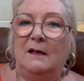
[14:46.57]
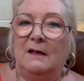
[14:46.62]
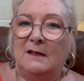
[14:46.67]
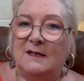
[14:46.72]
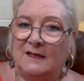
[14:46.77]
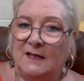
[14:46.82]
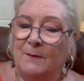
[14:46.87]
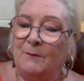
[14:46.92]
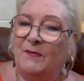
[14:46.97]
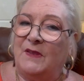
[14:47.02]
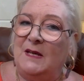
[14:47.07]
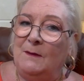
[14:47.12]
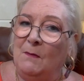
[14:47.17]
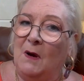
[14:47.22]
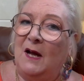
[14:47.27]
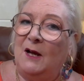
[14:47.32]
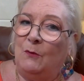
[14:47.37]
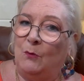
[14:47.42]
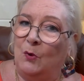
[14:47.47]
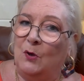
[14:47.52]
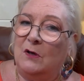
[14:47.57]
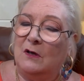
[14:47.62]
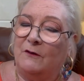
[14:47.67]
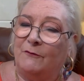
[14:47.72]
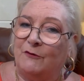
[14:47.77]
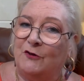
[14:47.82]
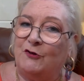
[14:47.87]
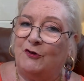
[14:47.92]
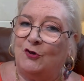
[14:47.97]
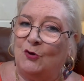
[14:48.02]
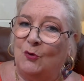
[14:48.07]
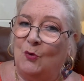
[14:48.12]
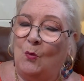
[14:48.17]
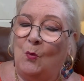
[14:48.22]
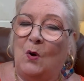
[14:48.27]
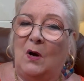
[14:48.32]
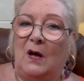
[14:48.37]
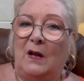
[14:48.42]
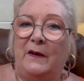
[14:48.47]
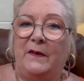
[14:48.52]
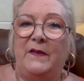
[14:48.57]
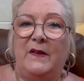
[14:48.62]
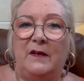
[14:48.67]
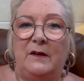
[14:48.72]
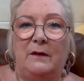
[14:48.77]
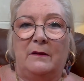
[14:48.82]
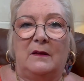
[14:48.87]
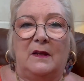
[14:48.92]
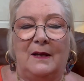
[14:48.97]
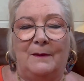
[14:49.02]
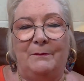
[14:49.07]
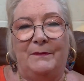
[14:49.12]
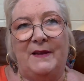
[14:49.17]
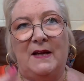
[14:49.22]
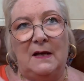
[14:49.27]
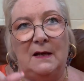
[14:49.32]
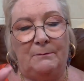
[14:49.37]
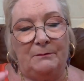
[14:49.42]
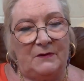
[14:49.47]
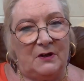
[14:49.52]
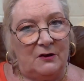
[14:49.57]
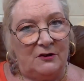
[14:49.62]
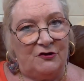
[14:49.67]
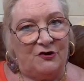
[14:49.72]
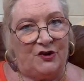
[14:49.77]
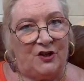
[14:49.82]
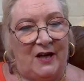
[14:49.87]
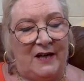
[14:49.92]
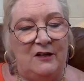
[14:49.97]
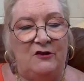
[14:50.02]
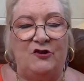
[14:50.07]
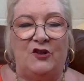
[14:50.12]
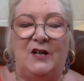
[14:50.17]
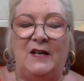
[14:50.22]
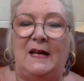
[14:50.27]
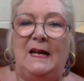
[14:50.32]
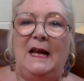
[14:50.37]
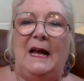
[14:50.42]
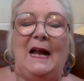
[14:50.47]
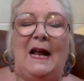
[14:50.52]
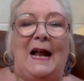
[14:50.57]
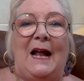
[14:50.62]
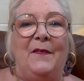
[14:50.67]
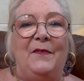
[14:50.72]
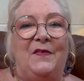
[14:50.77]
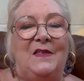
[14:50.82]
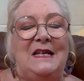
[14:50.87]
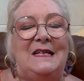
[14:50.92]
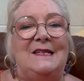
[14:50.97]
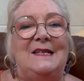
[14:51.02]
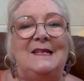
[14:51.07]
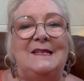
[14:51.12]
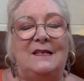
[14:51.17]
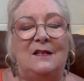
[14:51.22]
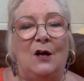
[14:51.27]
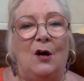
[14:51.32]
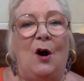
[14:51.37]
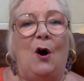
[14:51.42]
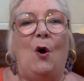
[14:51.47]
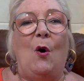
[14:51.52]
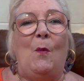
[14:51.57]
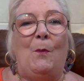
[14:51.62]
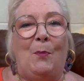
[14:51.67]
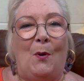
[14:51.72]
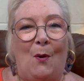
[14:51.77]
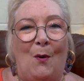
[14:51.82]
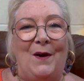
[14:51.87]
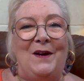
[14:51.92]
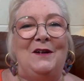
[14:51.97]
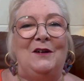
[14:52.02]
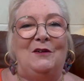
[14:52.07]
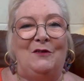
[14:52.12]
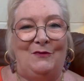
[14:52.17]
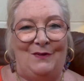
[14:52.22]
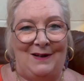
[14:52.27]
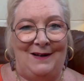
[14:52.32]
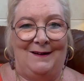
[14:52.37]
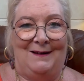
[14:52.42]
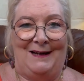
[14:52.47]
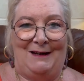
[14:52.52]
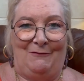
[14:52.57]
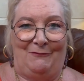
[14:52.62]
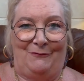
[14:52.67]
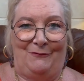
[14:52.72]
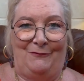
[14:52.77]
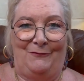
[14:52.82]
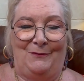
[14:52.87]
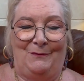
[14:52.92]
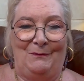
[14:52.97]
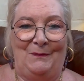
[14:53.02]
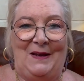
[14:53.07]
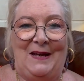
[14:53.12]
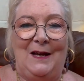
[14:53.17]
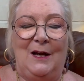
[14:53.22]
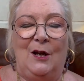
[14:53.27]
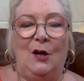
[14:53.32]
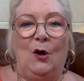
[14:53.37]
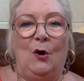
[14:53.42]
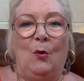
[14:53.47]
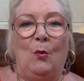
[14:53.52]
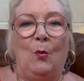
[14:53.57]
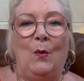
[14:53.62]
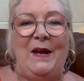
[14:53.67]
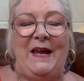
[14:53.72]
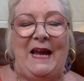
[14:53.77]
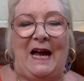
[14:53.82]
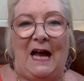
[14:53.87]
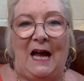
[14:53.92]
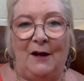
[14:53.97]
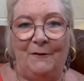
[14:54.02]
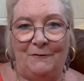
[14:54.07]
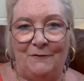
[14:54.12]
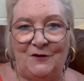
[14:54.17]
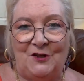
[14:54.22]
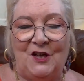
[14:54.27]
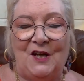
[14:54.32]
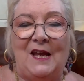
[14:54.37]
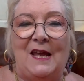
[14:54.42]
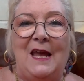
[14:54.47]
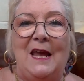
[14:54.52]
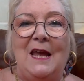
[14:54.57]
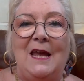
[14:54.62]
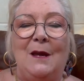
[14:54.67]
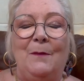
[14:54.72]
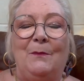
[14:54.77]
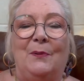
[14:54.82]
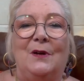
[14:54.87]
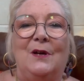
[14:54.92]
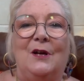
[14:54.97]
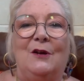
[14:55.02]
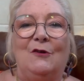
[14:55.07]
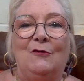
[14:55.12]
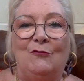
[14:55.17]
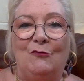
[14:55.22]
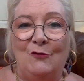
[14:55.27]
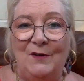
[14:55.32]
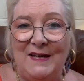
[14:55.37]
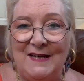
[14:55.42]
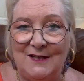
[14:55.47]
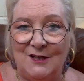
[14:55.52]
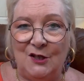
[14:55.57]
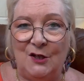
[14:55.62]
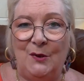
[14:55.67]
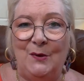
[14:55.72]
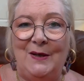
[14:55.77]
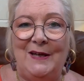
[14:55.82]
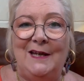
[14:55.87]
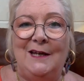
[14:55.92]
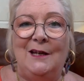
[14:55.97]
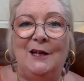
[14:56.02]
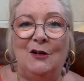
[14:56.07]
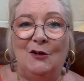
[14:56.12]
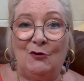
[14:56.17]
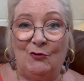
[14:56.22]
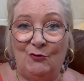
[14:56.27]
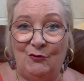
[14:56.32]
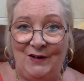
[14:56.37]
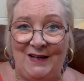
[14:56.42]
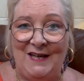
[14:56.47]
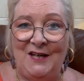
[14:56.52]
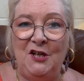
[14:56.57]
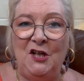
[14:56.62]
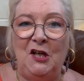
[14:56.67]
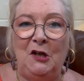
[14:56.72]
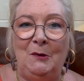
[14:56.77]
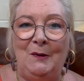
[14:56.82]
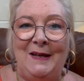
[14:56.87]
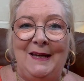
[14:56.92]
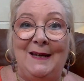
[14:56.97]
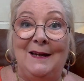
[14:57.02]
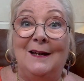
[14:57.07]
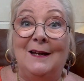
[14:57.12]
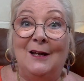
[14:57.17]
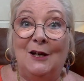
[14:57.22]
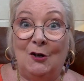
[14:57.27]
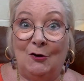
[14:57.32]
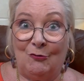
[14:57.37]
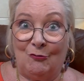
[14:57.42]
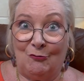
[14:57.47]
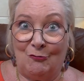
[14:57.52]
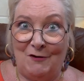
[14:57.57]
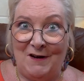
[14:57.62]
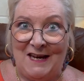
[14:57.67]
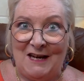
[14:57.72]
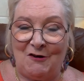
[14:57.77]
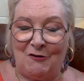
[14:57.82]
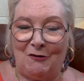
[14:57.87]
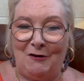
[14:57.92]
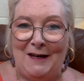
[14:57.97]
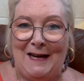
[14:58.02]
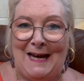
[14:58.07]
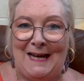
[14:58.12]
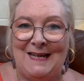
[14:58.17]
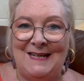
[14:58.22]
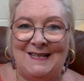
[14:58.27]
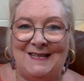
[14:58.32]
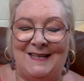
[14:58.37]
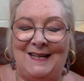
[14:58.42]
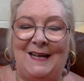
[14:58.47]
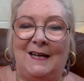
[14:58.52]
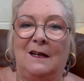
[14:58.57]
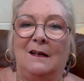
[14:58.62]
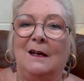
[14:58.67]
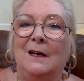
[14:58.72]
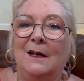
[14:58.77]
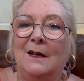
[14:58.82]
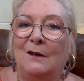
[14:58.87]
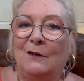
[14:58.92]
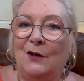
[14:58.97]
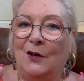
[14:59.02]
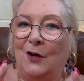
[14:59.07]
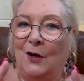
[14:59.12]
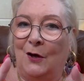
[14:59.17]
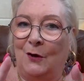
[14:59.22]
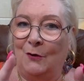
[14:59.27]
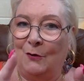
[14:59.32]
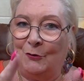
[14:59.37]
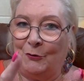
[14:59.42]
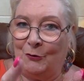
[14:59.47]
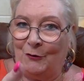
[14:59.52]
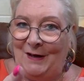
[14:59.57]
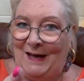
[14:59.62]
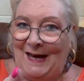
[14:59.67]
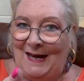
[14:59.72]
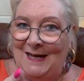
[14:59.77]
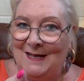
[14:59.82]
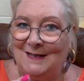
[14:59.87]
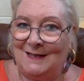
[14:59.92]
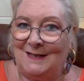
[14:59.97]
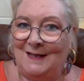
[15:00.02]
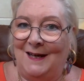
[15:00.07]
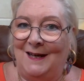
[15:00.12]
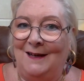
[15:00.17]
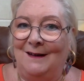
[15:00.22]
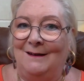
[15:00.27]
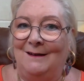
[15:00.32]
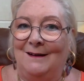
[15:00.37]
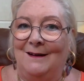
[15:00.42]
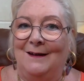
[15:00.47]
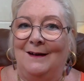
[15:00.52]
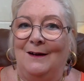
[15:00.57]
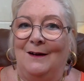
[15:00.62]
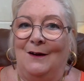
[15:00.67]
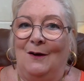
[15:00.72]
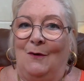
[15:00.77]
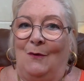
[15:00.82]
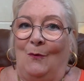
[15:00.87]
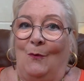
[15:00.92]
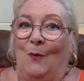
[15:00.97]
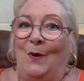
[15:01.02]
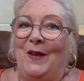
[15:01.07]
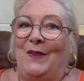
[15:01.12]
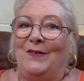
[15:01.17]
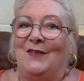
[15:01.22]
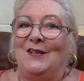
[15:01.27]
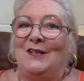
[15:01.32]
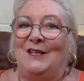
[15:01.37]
Something might work for a short while and then you think, nah, got to change it. And this is the whole point of life. We have to keep redoing, renewing, recreating, co-creating with the